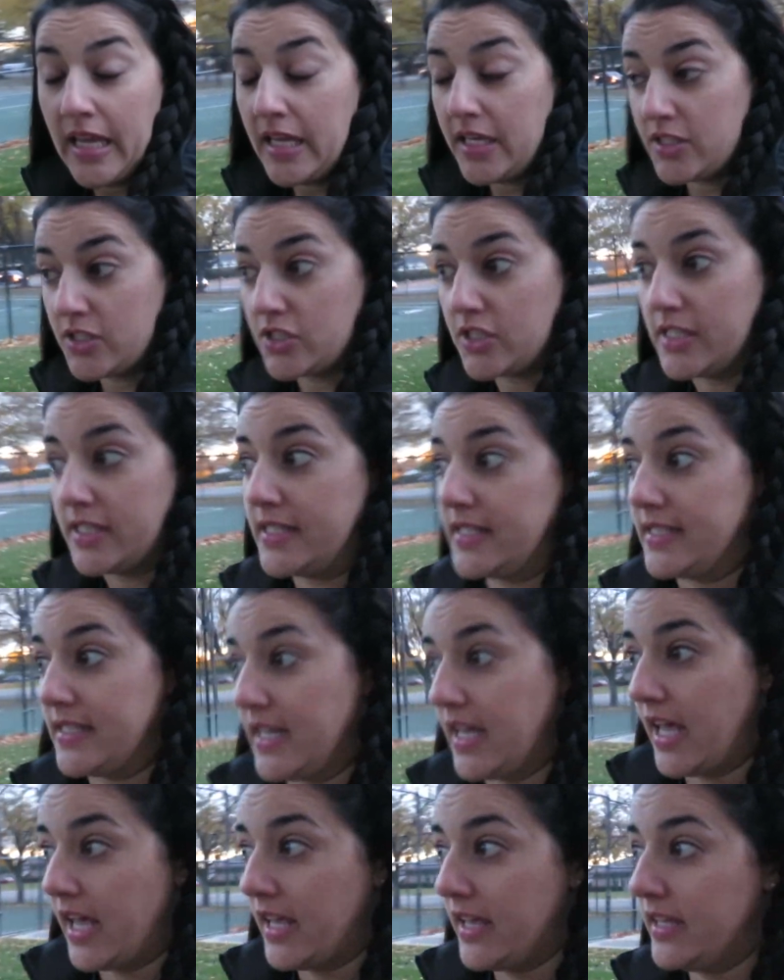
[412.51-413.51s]
He's just
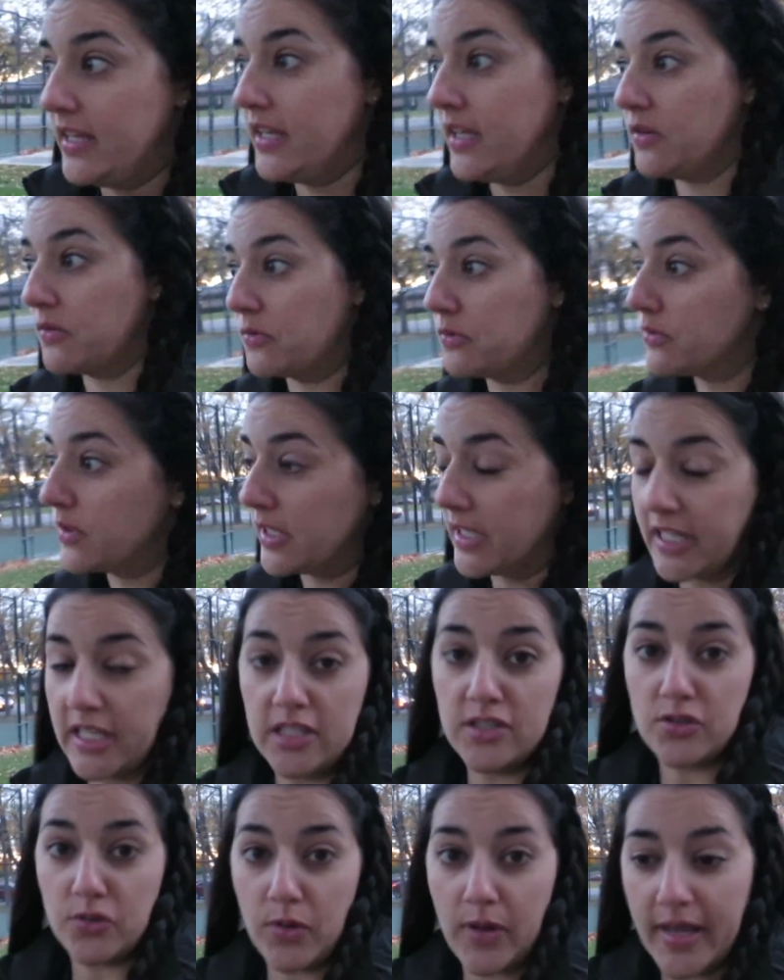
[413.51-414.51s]
really
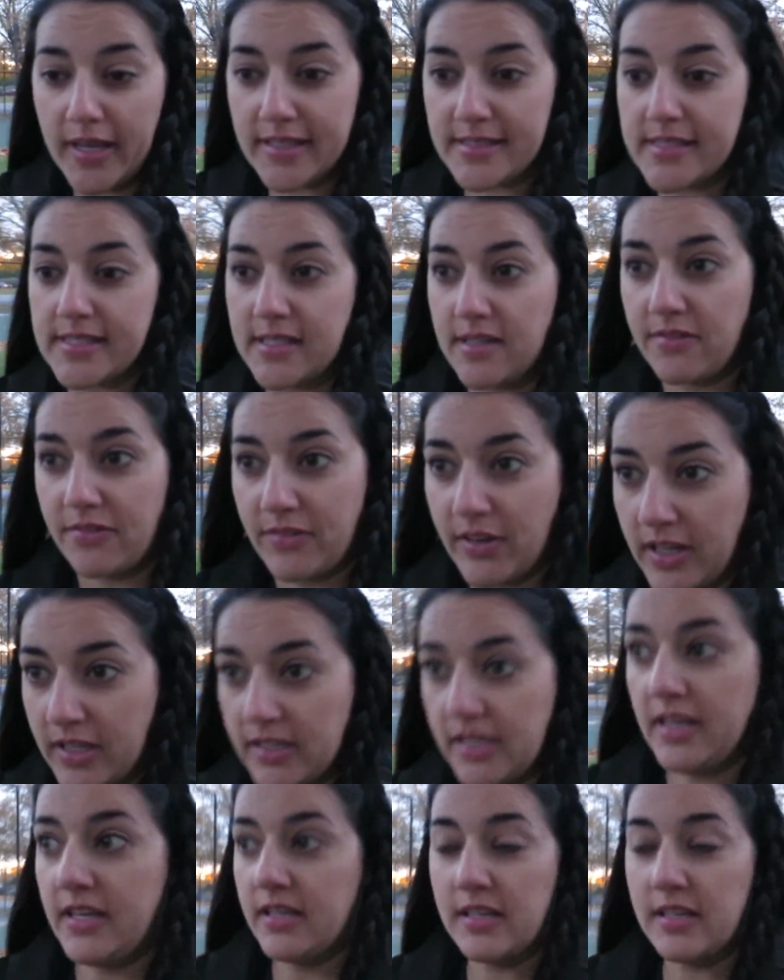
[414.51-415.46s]
enjoying sniffing